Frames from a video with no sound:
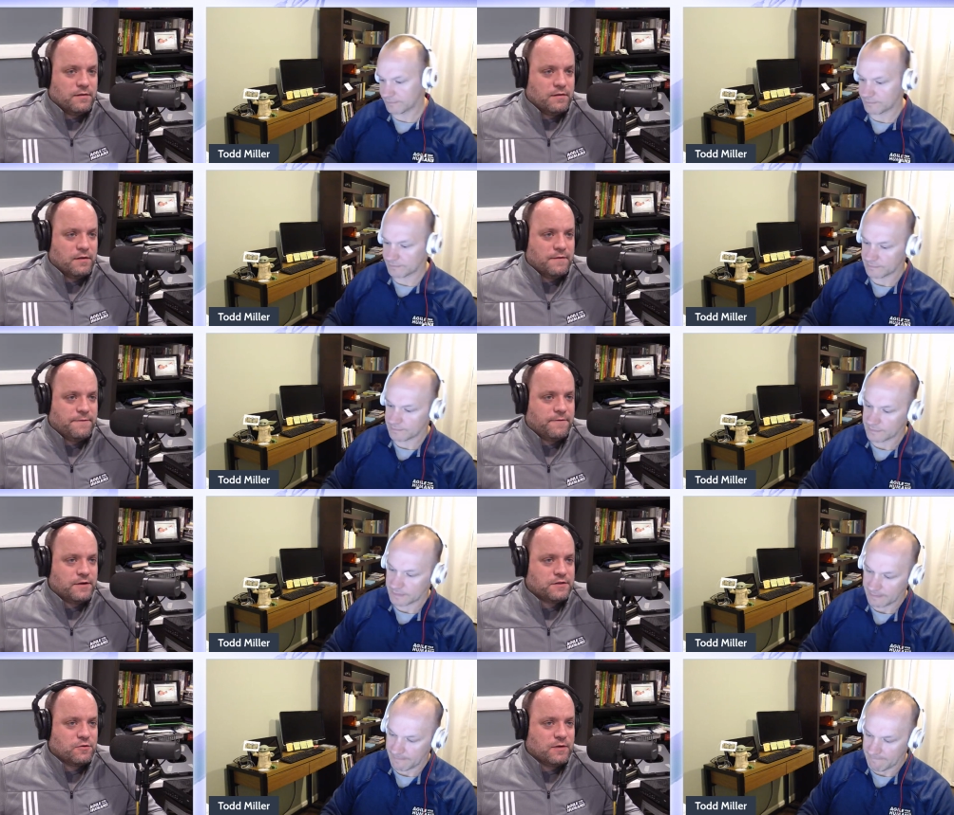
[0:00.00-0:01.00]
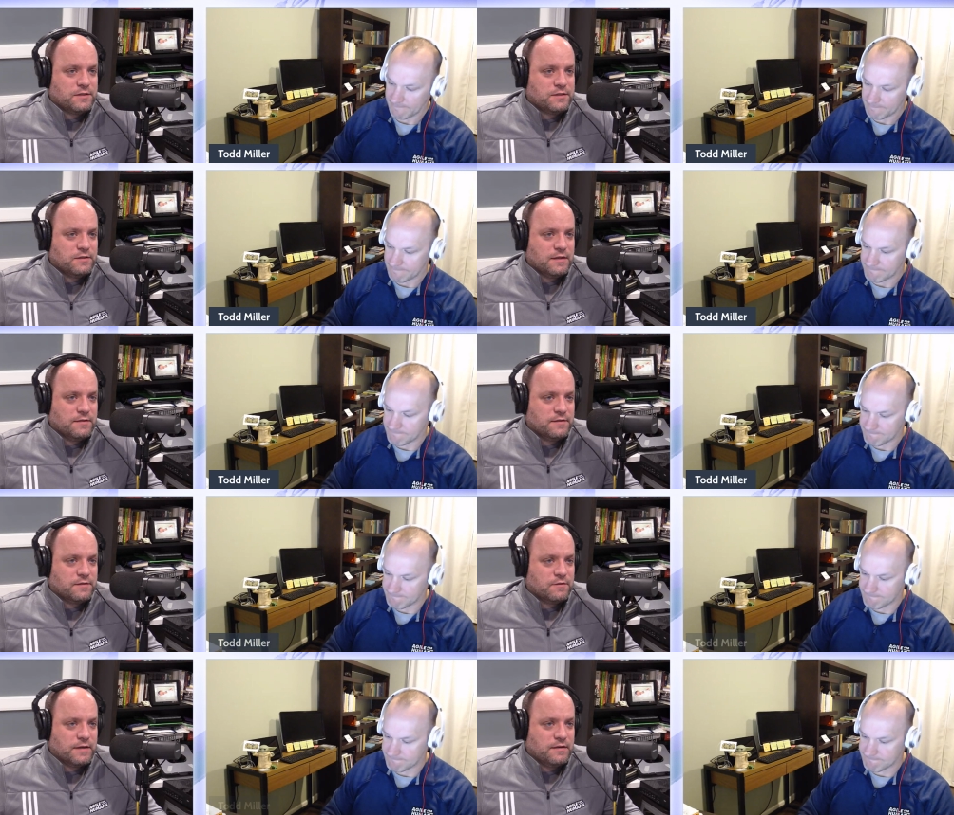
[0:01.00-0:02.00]
Speaker 1: a fresh question on this
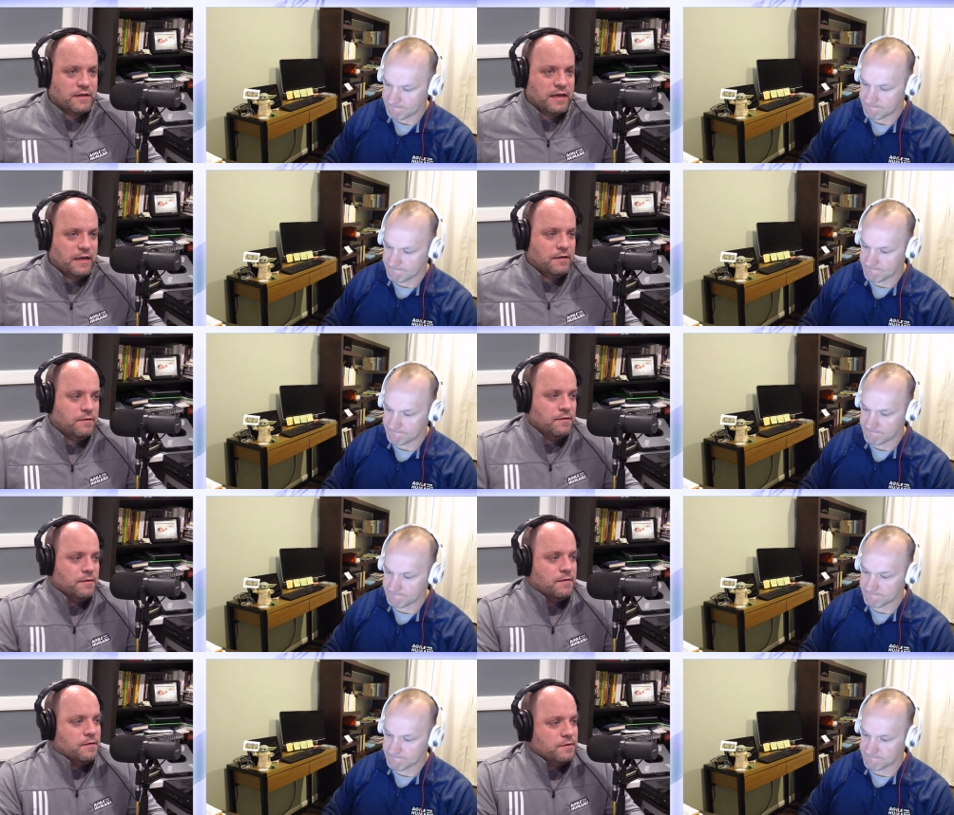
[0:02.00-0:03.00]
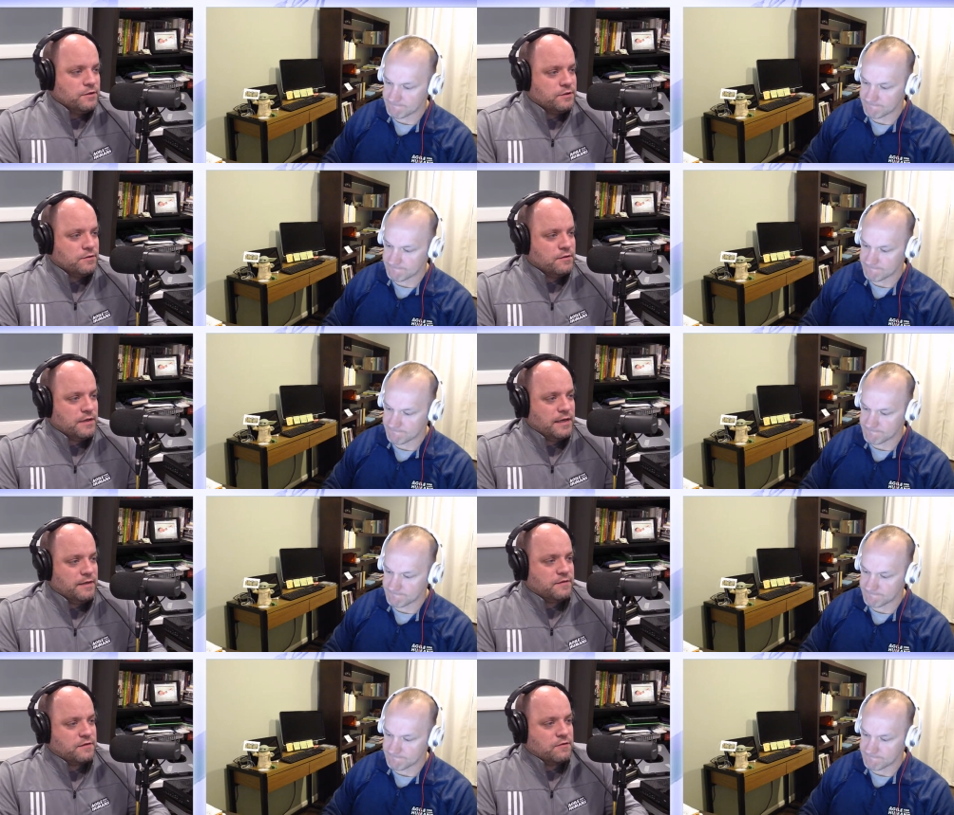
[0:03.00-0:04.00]
great day. Should
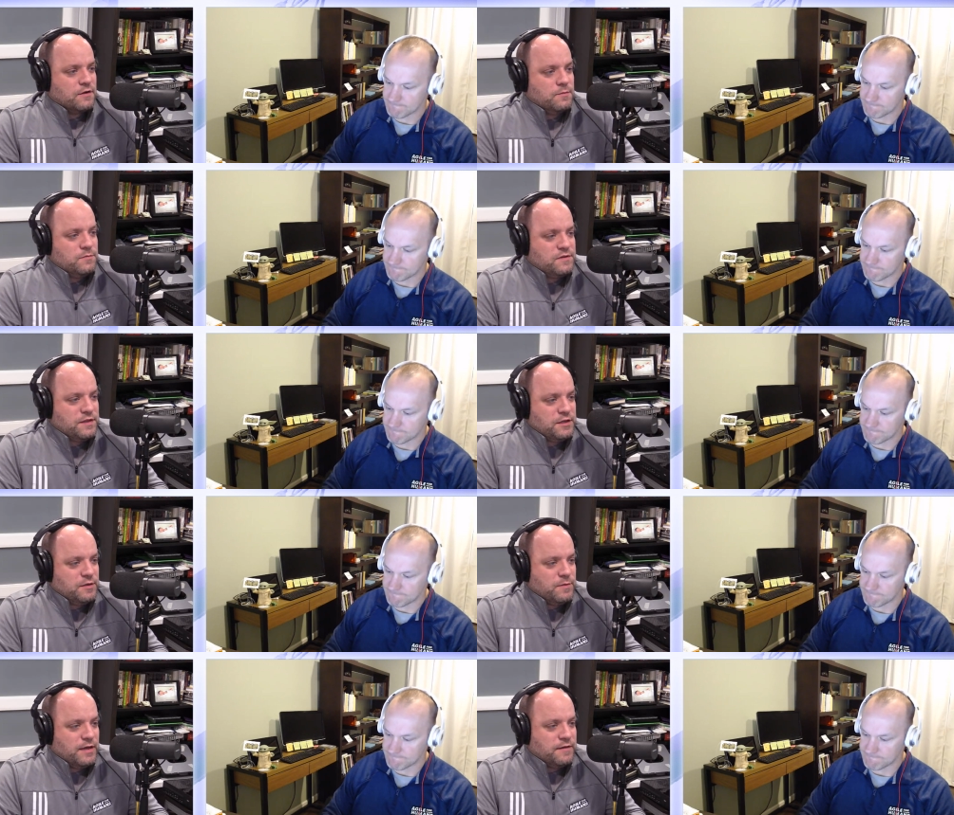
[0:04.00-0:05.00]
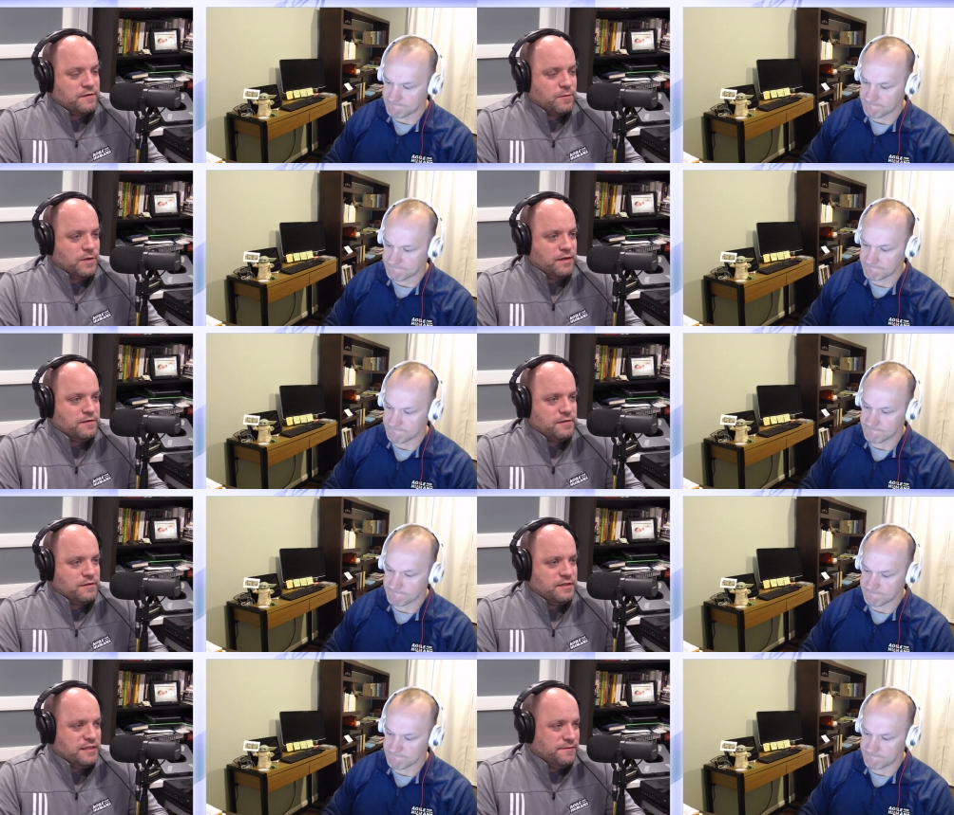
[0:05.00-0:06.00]
a scrum team
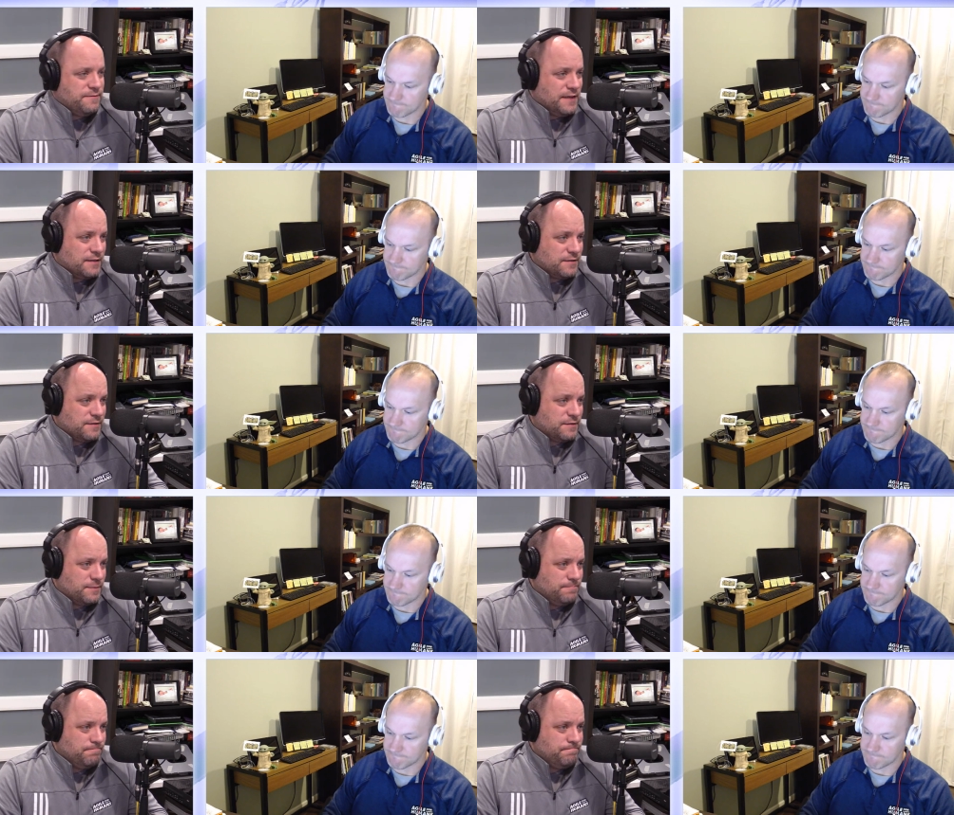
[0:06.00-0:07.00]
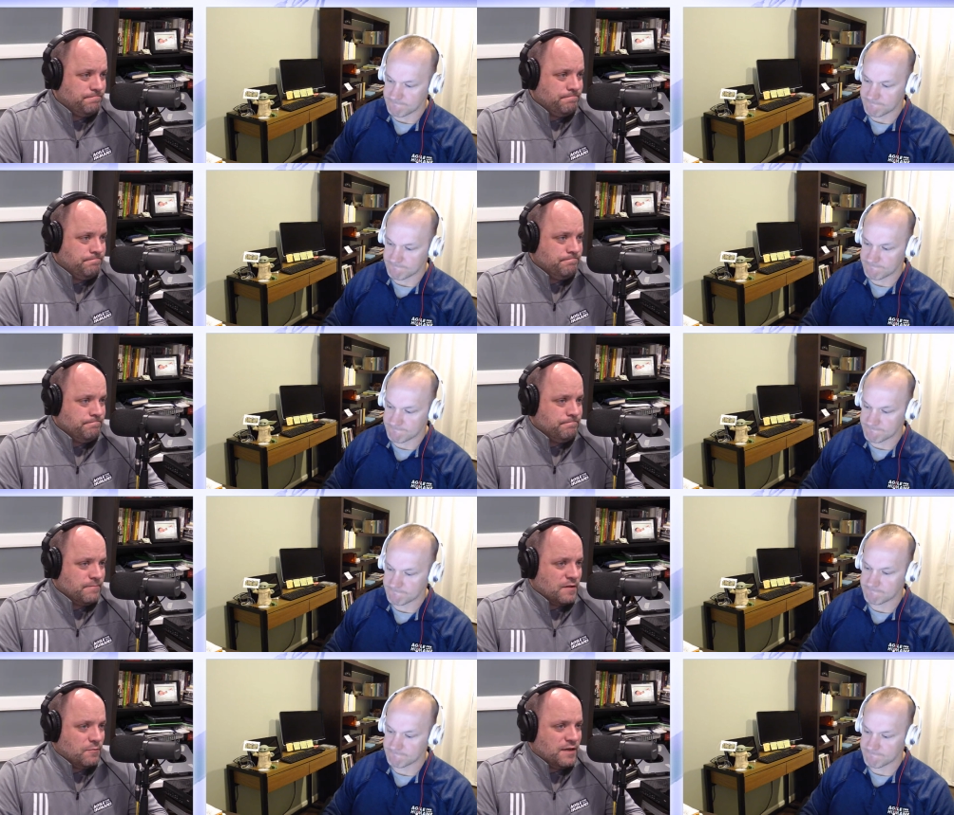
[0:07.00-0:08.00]
estimate defects? Mm-hmm.
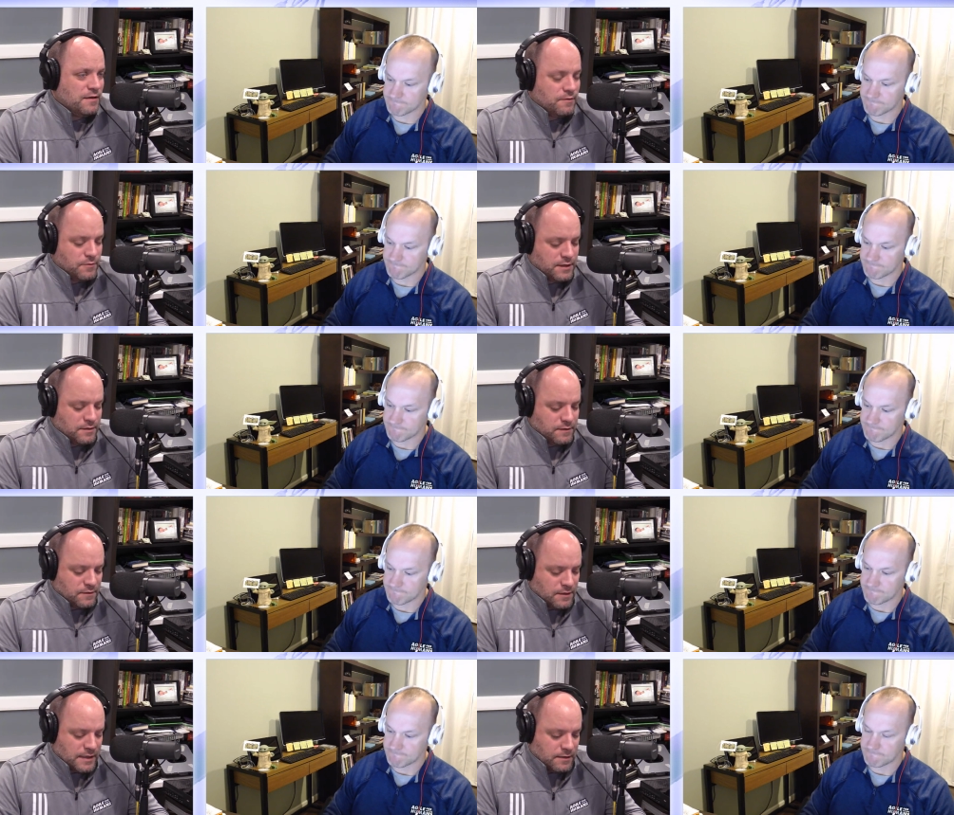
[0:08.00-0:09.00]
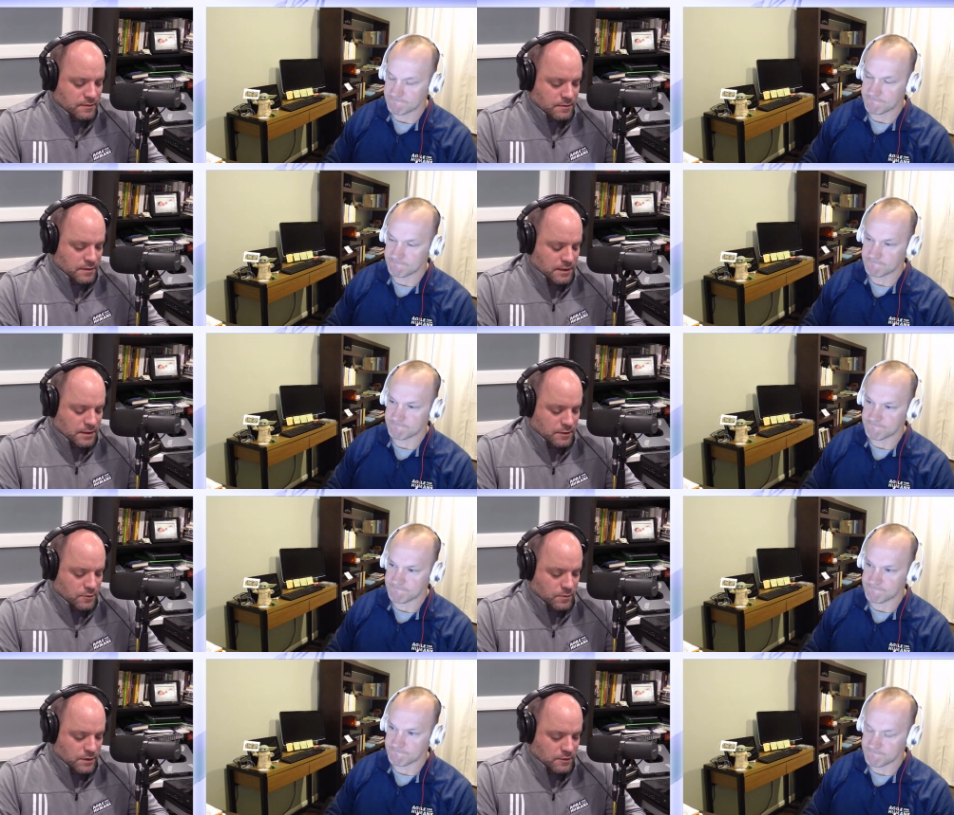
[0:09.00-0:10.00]
We get we get this a lot
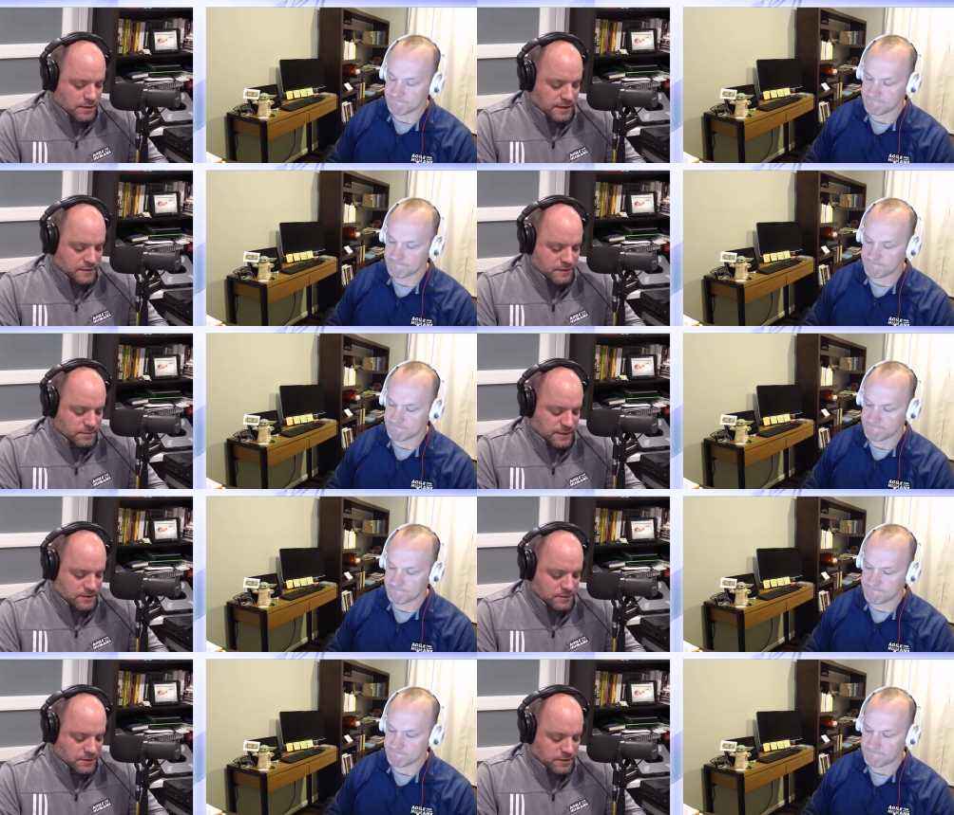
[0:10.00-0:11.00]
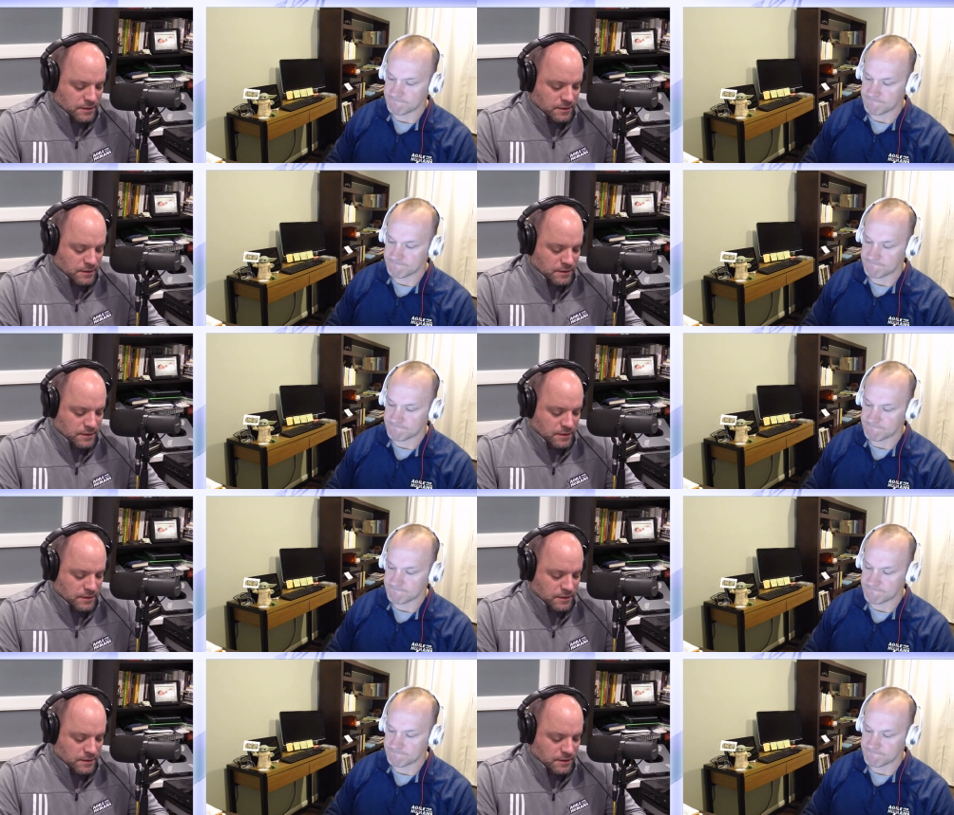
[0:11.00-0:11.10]
um, in class, especially